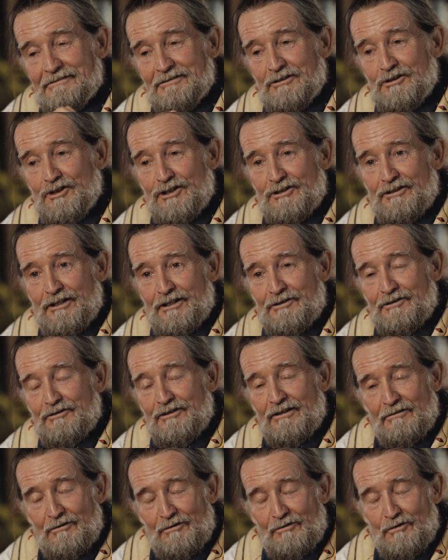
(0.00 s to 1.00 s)
Just
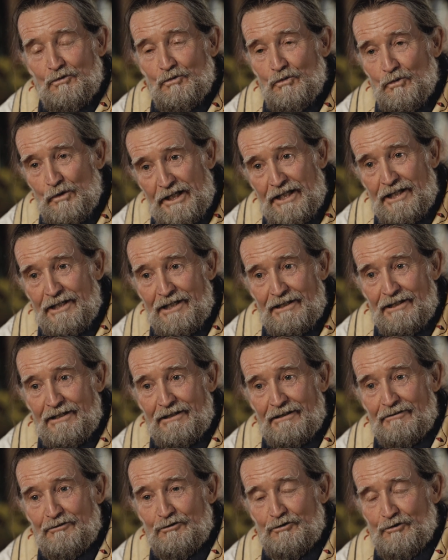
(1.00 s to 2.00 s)
as we
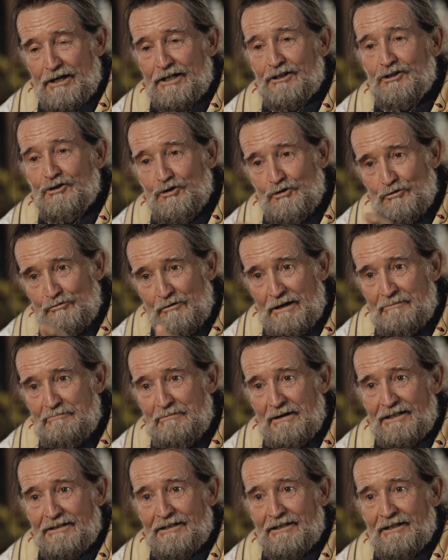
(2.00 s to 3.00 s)
trying to do right
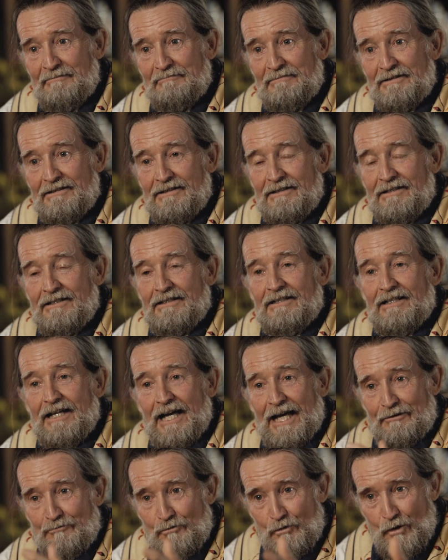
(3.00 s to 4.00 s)
by them
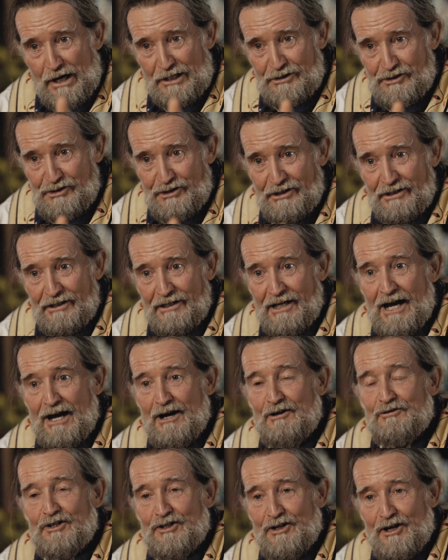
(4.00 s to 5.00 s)
and watching
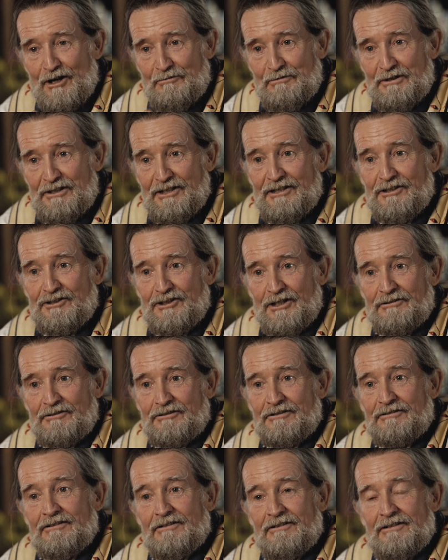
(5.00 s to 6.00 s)
how they are with each
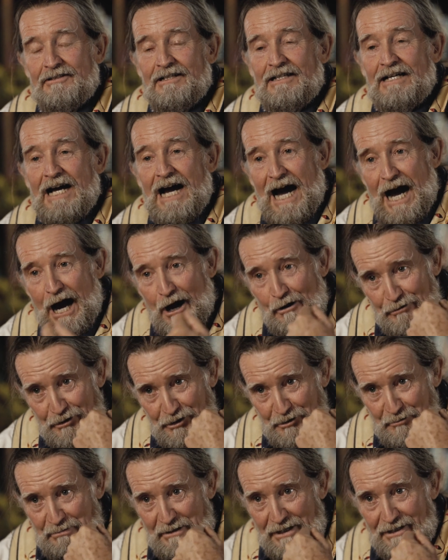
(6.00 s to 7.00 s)
other, our
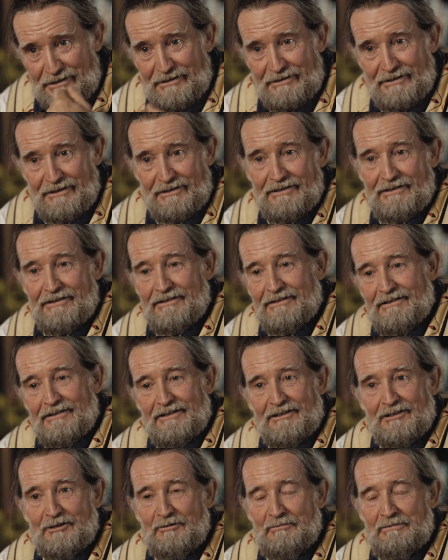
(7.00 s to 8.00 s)
capacity
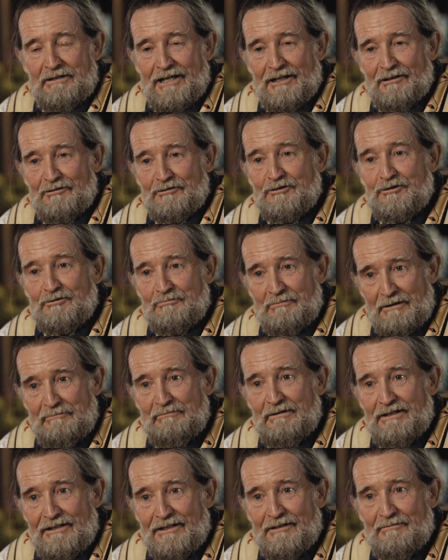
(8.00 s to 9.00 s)
to be elders might
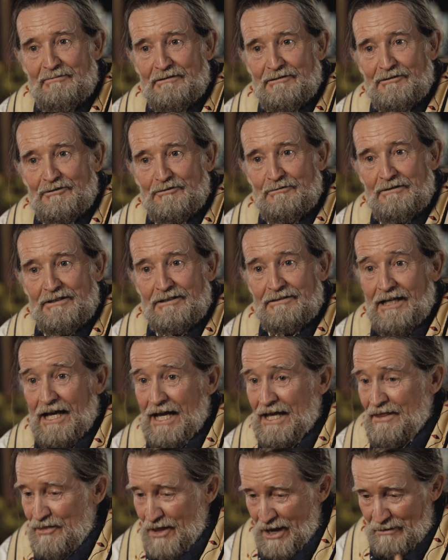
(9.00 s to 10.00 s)
be deepened as well.
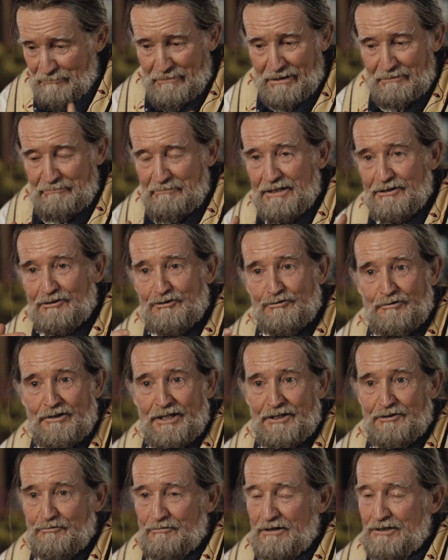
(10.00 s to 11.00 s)
And that might be a
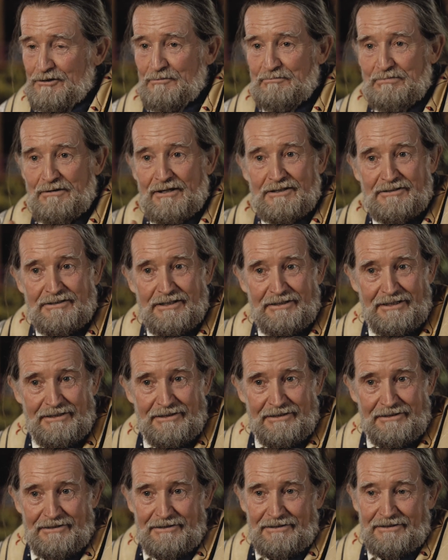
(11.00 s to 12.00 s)
strange reciprocity
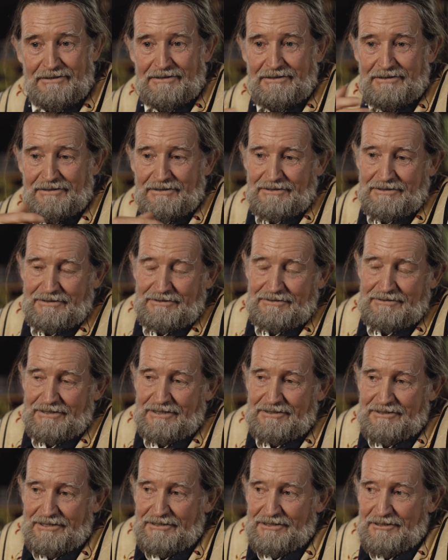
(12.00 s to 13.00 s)

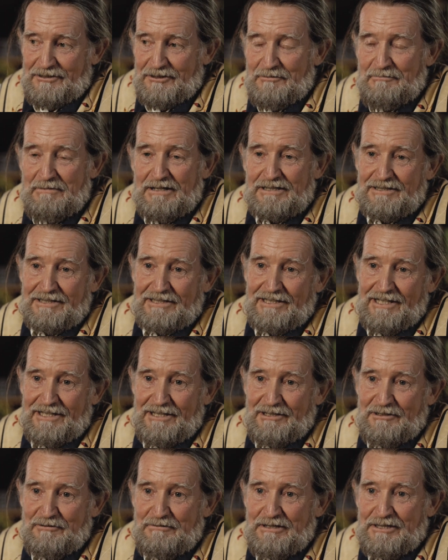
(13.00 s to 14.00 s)
that's in the
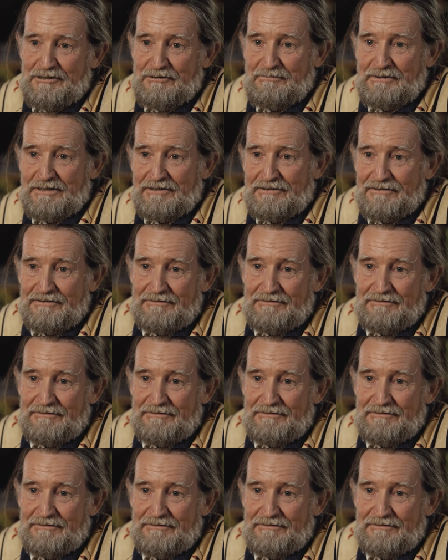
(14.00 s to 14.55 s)
domesticating arrangement